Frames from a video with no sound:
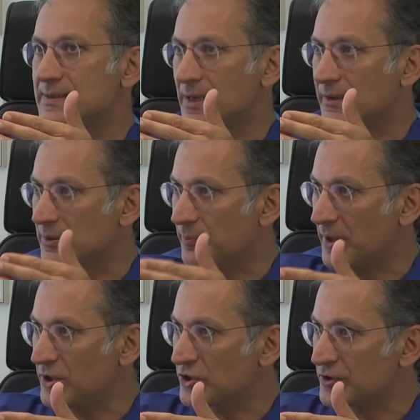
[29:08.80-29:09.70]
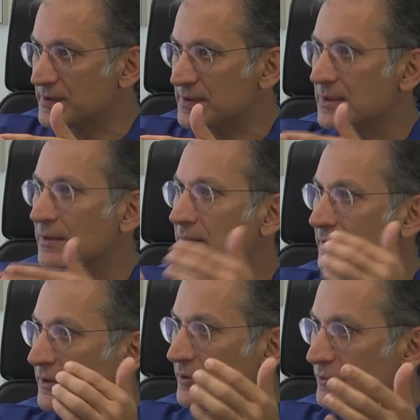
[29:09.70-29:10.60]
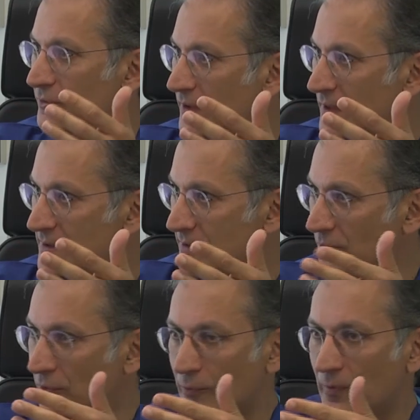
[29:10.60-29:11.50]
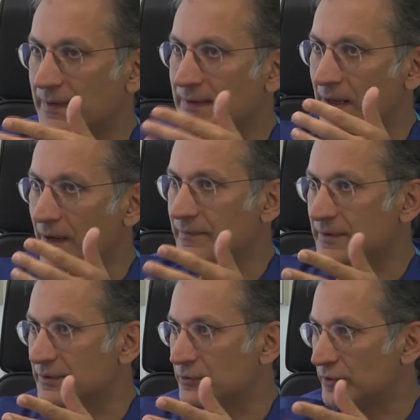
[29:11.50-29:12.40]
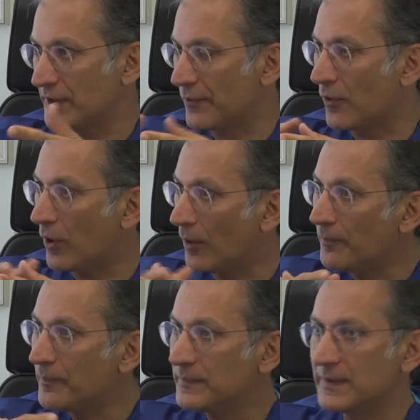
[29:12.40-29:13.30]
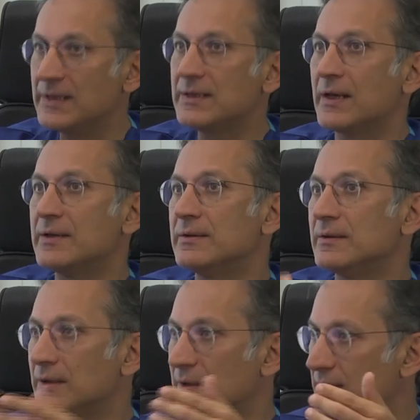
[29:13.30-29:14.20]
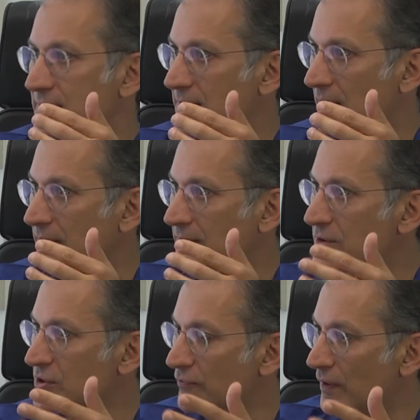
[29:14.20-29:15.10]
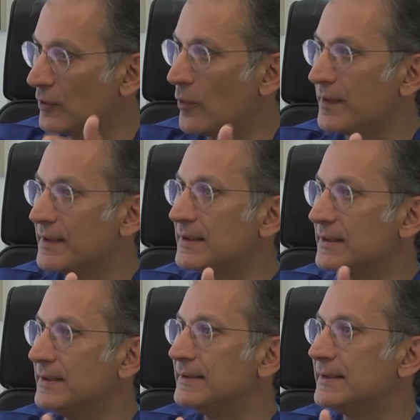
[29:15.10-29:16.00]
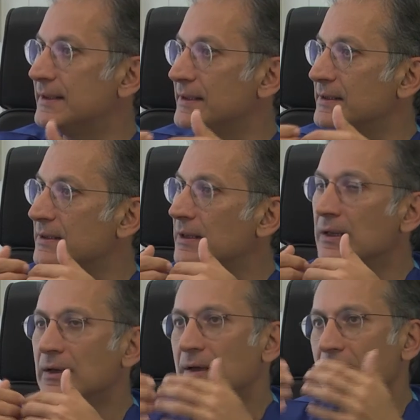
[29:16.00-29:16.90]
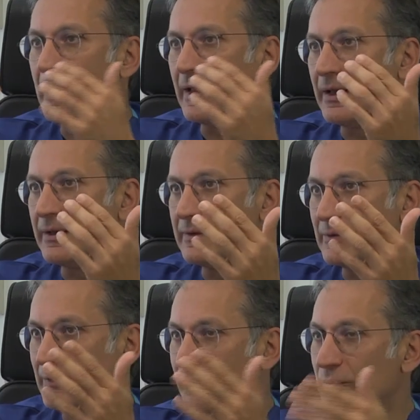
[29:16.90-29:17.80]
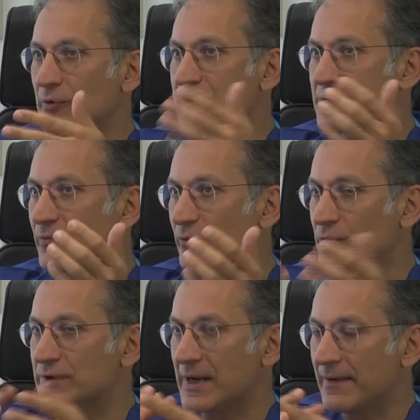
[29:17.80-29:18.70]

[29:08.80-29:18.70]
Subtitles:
send the patients 2 days or 1 day after to their home. They can start swallowing, eating, and the fluids, foods,